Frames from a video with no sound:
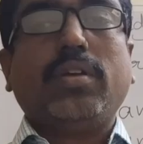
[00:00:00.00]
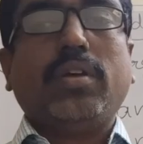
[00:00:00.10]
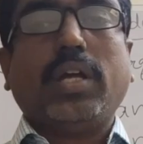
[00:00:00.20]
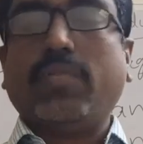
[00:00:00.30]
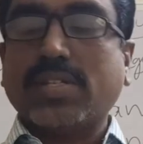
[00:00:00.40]

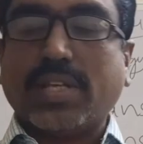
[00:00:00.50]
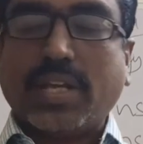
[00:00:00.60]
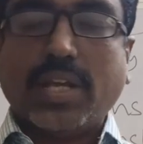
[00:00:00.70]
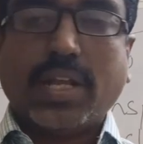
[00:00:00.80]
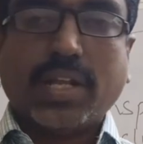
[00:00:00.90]
And once
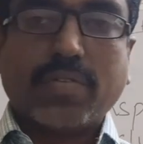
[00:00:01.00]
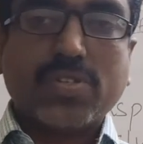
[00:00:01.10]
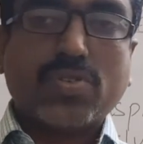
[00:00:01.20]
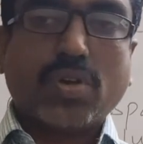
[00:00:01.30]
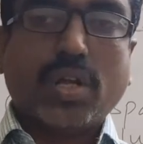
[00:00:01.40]
again I
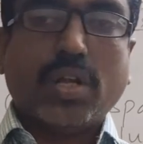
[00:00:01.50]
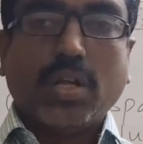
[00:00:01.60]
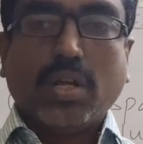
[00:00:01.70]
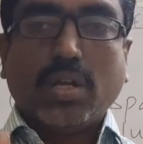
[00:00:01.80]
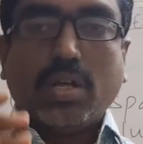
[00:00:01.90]
request you all,
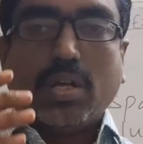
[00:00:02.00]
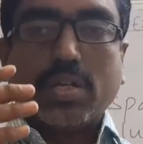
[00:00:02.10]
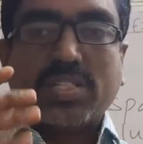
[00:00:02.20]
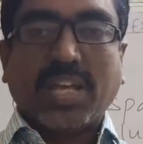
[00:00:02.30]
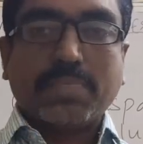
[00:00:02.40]

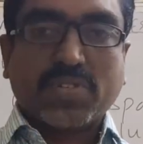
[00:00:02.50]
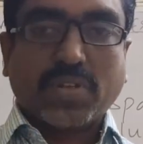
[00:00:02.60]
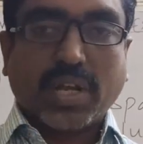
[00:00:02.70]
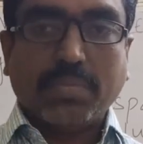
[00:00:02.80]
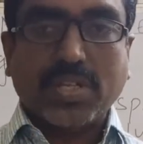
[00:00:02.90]

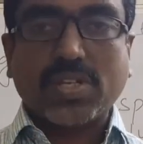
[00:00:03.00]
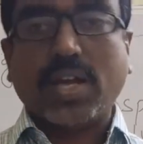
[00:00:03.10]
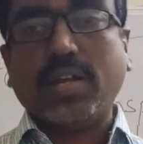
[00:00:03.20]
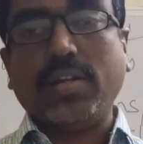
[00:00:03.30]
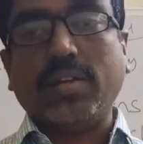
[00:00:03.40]
subscribe the
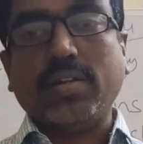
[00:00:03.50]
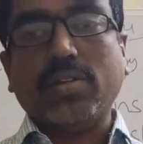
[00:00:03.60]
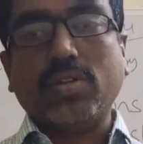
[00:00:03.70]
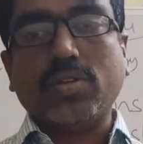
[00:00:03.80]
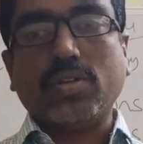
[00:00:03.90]
channel
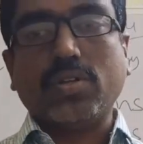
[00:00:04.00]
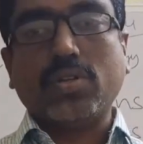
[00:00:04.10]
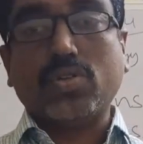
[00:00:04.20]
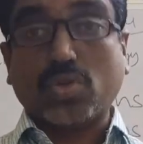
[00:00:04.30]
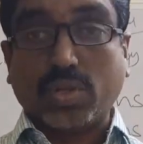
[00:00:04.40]

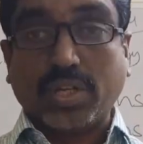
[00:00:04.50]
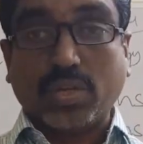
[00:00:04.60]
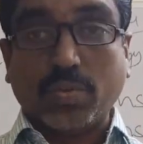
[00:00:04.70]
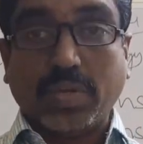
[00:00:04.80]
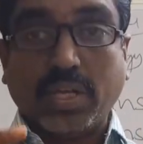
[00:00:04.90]
so that
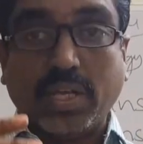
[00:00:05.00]
you may